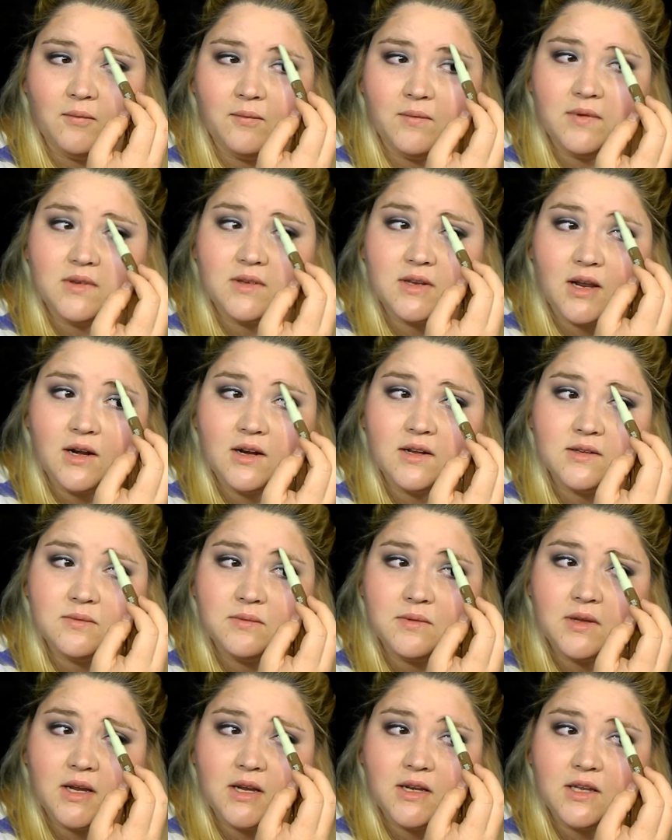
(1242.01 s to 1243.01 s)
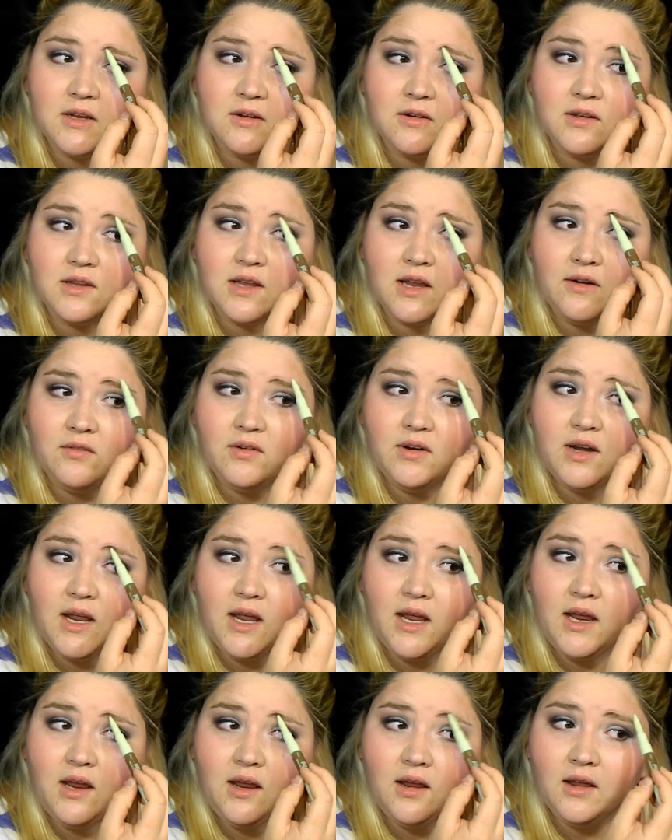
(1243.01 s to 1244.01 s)
it's kind of something I deal with every
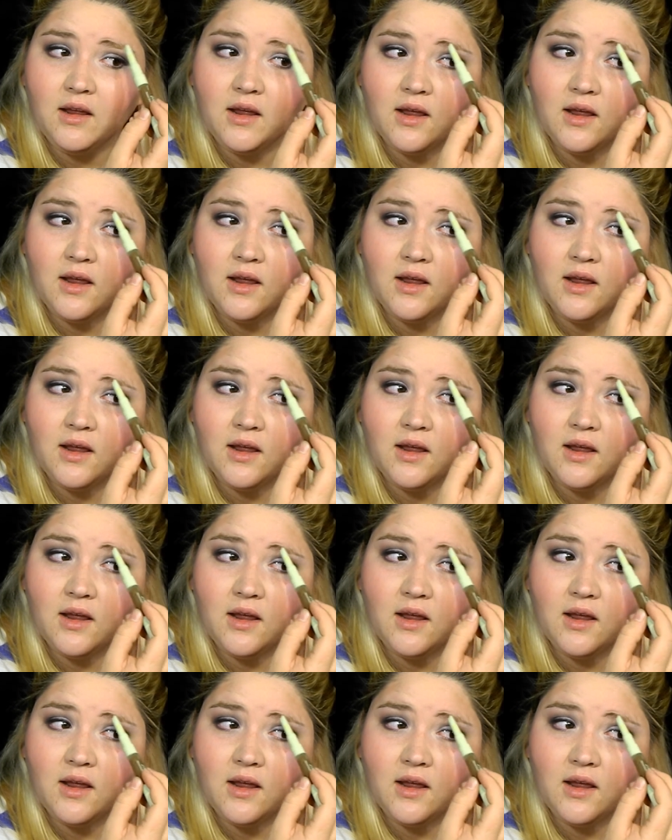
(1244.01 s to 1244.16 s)
day,